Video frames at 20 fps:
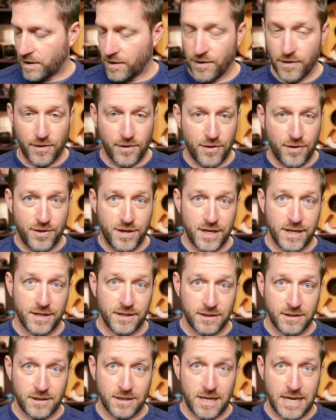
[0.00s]

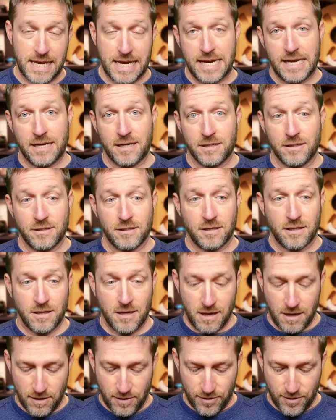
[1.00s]
this is
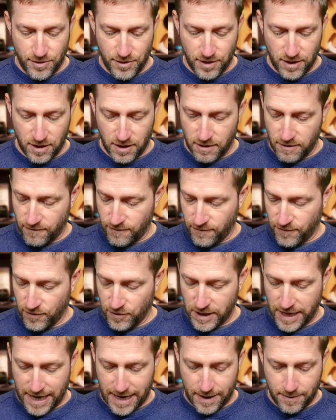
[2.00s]
the
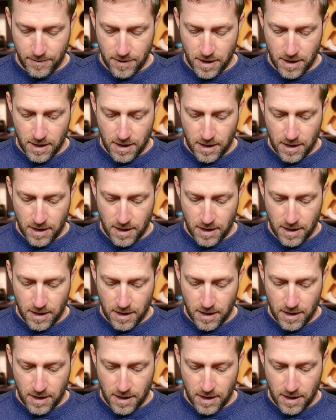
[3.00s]
Fullaim